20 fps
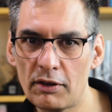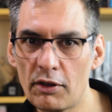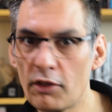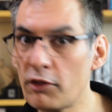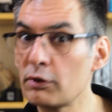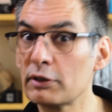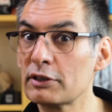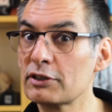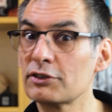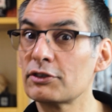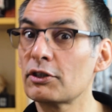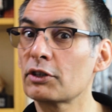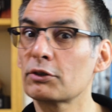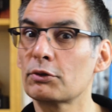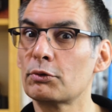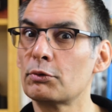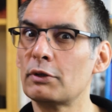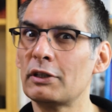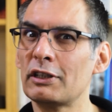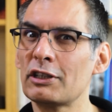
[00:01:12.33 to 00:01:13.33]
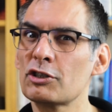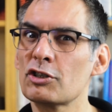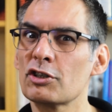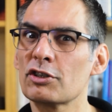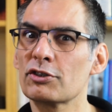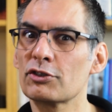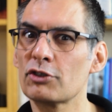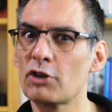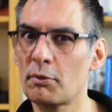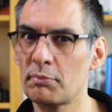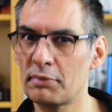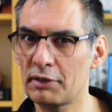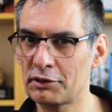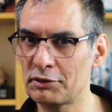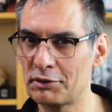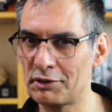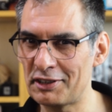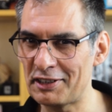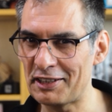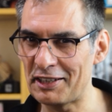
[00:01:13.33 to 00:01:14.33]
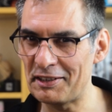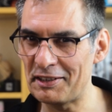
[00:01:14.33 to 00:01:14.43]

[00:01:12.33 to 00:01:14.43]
though it's not a religious topic today.